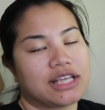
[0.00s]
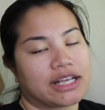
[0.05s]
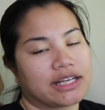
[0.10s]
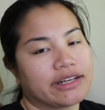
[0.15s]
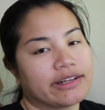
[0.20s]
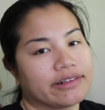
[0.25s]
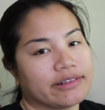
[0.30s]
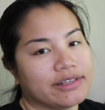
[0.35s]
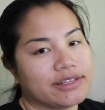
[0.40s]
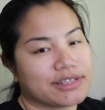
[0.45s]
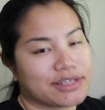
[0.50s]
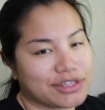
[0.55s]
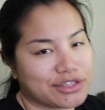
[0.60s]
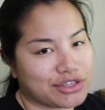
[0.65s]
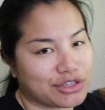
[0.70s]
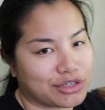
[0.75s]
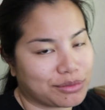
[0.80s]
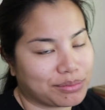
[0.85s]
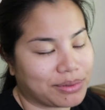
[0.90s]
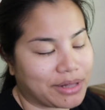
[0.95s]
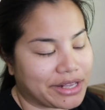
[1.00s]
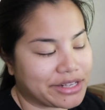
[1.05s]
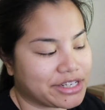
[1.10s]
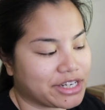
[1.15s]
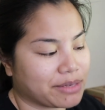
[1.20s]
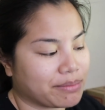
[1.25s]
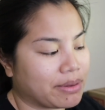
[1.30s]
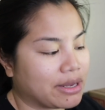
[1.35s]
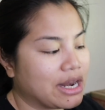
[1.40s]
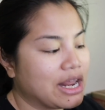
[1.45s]
technically is considered
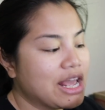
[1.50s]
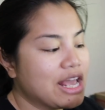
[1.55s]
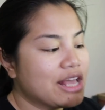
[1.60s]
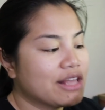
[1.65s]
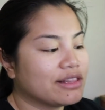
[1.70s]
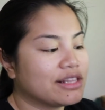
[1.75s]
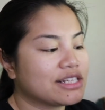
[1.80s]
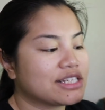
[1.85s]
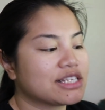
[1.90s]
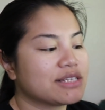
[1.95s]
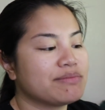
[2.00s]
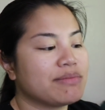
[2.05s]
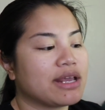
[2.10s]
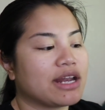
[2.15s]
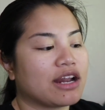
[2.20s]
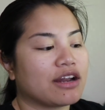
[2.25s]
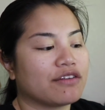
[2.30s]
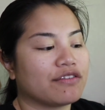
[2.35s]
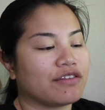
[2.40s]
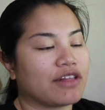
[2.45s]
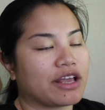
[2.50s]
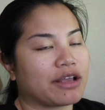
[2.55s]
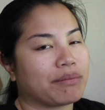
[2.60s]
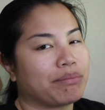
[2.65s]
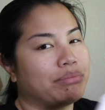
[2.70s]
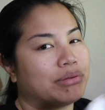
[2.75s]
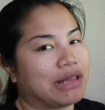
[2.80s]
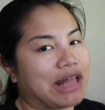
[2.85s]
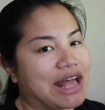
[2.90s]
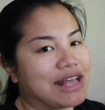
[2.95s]
plastic, but this is made out of
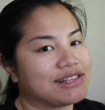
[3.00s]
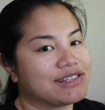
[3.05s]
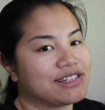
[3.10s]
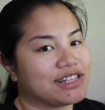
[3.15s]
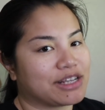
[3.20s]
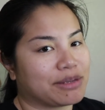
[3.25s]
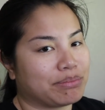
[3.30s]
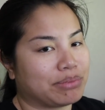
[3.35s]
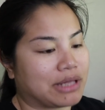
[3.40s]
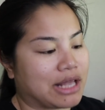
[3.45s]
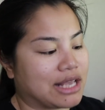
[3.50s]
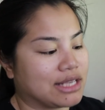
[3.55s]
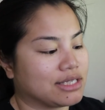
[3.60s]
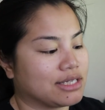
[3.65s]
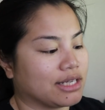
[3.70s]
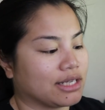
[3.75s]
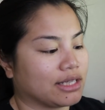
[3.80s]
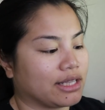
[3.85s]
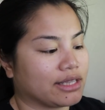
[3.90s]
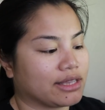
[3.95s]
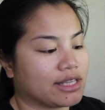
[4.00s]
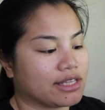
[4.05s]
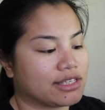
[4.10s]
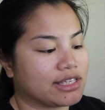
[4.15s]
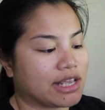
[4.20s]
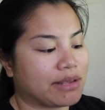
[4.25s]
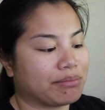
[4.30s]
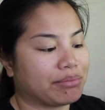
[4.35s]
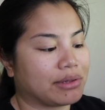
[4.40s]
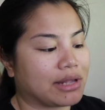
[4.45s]
like plastic, like the
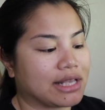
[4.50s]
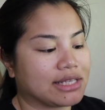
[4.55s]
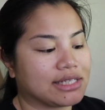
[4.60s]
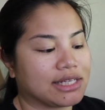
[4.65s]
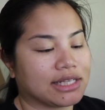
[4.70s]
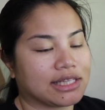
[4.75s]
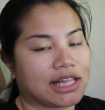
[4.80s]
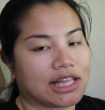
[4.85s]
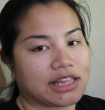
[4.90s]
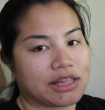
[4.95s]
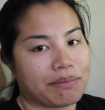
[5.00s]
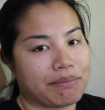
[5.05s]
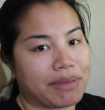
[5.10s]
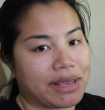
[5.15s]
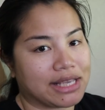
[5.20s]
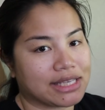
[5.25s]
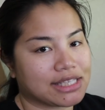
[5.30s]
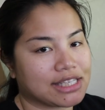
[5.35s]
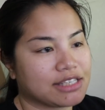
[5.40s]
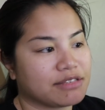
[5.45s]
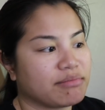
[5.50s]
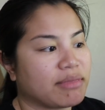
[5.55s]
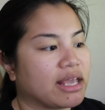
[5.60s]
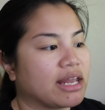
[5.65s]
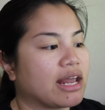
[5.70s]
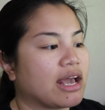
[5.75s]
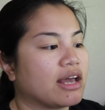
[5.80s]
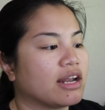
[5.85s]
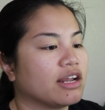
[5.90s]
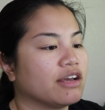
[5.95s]
same plastic that the face is
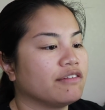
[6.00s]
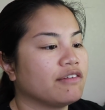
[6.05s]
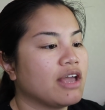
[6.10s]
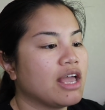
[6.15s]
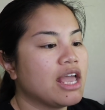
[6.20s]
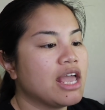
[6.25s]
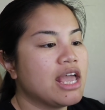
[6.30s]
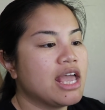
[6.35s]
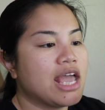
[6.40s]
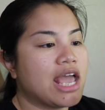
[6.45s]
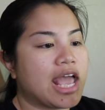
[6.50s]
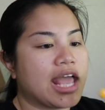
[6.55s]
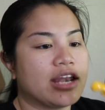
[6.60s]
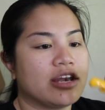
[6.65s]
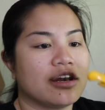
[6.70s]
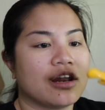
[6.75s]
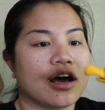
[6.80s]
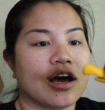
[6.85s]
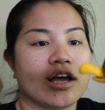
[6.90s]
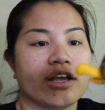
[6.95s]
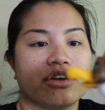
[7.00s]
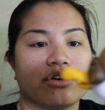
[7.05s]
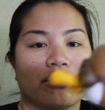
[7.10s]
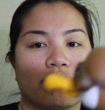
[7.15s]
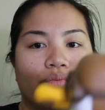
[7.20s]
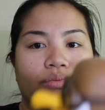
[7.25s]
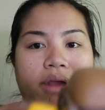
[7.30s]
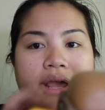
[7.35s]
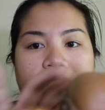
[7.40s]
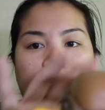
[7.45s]
made out of, and not
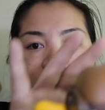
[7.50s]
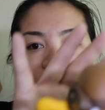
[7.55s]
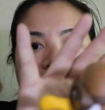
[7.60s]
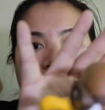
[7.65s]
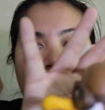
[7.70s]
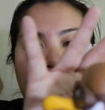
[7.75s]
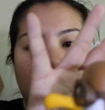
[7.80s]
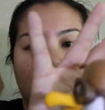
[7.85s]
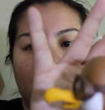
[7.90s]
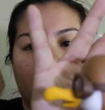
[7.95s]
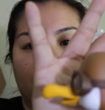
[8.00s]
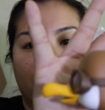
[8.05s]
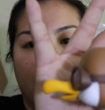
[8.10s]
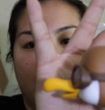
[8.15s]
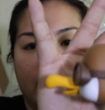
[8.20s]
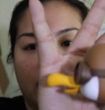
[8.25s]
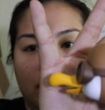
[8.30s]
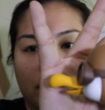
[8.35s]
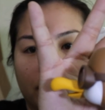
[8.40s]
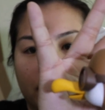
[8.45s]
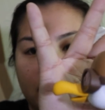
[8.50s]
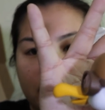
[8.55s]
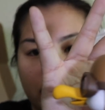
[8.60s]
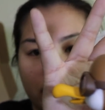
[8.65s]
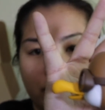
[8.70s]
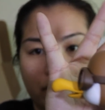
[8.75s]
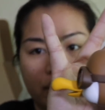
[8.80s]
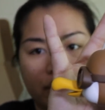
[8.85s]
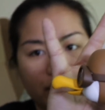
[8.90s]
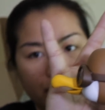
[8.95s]
your regular vinyl
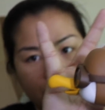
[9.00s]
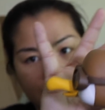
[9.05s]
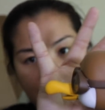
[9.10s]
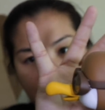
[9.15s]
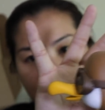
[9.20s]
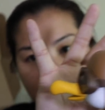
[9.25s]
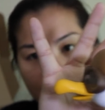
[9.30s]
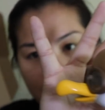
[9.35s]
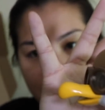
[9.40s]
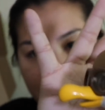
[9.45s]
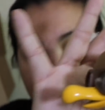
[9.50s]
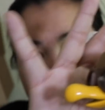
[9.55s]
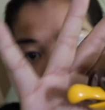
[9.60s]
material that like the